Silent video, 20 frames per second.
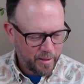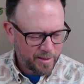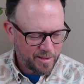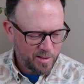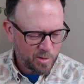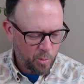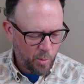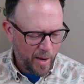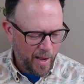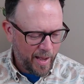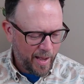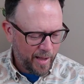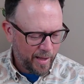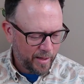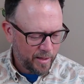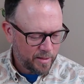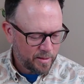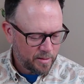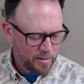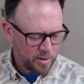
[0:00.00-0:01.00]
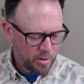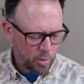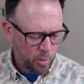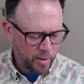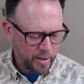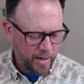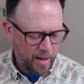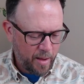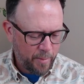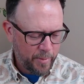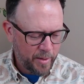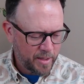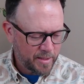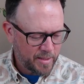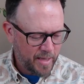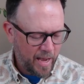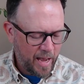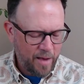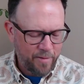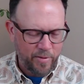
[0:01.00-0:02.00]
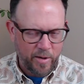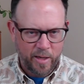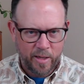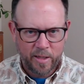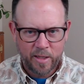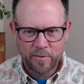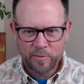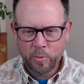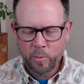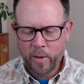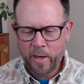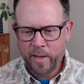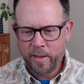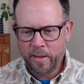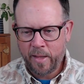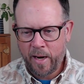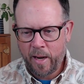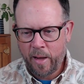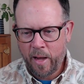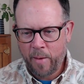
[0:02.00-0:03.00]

swag sorted out because I have a giveaway that I,